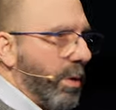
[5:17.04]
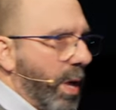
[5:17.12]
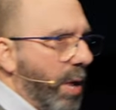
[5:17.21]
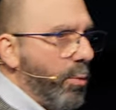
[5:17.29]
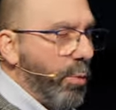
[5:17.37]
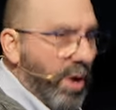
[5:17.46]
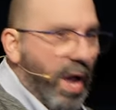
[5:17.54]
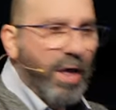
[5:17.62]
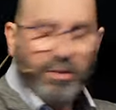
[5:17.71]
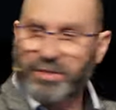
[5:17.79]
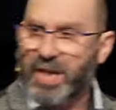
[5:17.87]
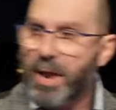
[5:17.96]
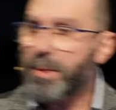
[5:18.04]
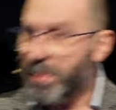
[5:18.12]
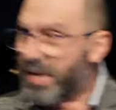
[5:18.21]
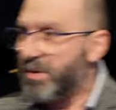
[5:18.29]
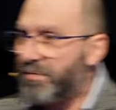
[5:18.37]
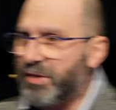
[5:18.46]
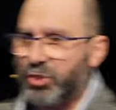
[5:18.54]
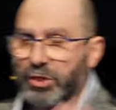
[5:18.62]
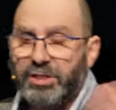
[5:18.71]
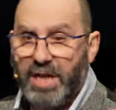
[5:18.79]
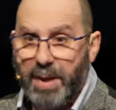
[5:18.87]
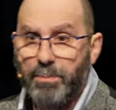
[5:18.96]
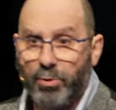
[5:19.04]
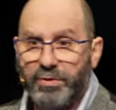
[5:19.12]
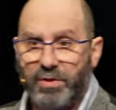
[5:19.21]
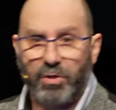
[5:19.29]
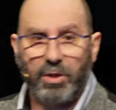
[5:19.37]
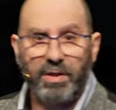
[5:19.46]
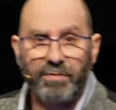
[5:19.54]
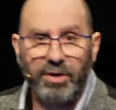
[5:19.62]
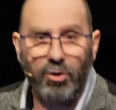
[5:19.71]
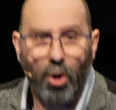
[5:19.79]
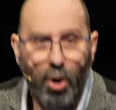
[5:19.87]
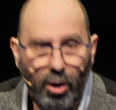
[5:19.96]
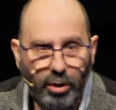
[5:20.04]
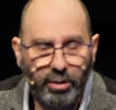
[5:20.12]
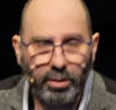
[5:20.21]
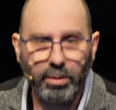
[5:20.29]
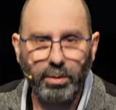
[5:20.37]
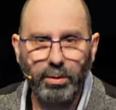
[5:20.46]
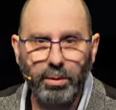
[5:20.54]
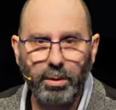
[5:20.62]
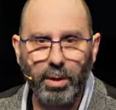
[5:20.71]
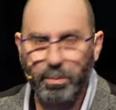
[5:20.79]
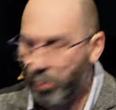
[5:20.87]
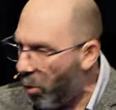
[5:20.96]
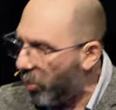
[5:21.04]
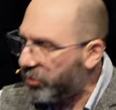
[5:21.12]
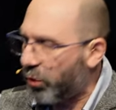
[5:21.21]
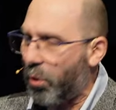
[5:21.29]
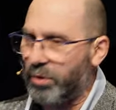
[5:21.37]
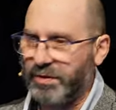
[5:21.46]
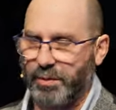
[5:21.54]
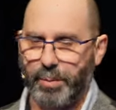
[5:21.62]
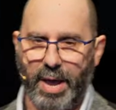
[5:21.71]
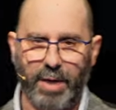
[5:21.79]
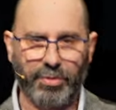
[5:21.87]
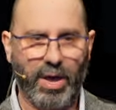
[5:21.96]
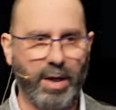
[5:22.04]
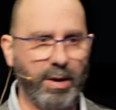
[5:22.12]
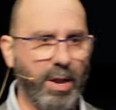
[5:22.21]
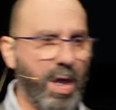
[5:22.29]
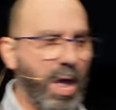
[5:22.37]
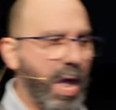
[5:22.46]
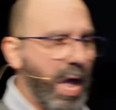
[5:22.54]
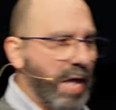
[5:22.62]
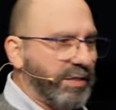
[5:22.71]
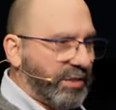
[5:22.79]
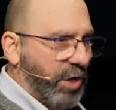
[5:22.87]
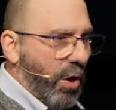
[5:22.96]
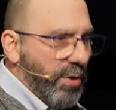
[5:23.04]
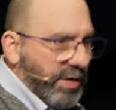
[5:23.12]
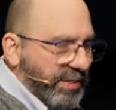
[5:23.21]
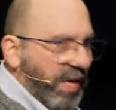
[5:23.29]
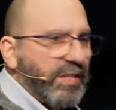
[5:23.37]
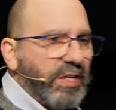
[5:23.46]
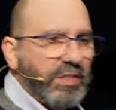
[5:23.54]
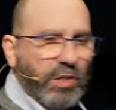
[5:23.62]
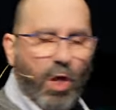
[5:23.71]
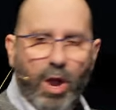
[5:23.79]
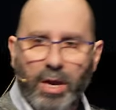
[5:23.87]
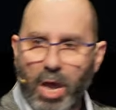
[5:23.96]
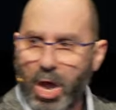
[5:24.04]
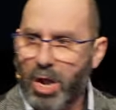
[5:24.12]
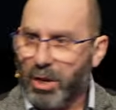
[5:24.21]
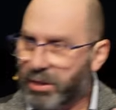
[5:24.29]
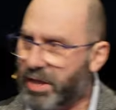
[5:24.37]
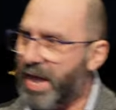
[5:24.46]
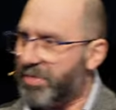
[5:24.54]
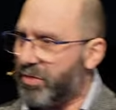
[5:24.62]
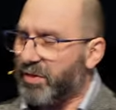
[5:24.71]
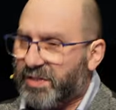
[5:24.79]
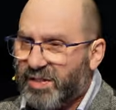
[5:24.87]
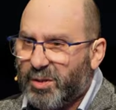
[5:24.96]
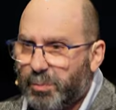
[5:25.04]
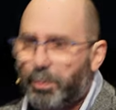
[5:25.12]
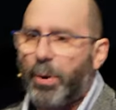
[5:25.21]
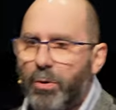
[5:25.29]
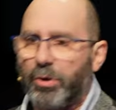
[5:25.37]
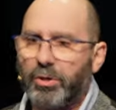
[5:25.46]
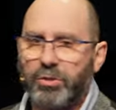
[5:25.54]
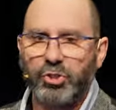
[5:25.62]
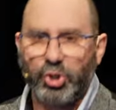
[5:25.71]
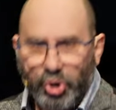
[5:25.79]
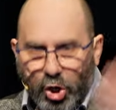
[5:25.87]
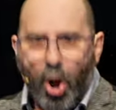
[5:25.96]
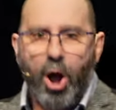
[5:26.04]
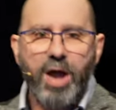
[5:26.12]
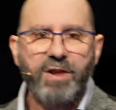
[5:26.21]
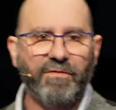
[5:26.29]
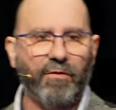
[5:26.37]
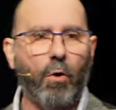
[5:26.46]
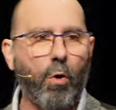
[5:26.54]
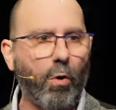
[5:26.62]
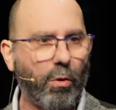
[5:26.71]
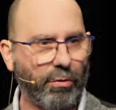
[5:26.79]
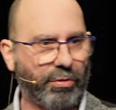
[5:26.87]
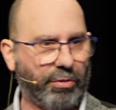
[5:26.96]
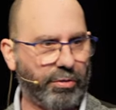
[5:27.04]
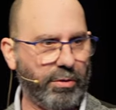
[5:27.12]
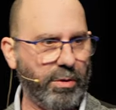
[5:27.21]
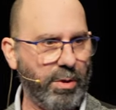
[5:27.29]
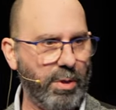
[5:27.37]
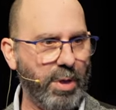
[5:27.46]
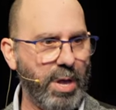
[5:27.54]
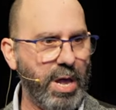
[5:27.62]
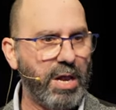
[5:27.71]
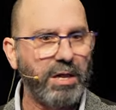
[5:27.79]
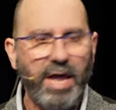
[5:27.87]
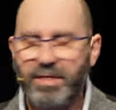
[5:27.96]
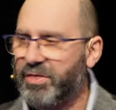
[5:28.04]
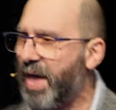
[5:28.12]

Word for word: Okay? We are individually temples of the living God. And Paul talks about that. And so in a sense, it's like, let the Spirit shine forth. Let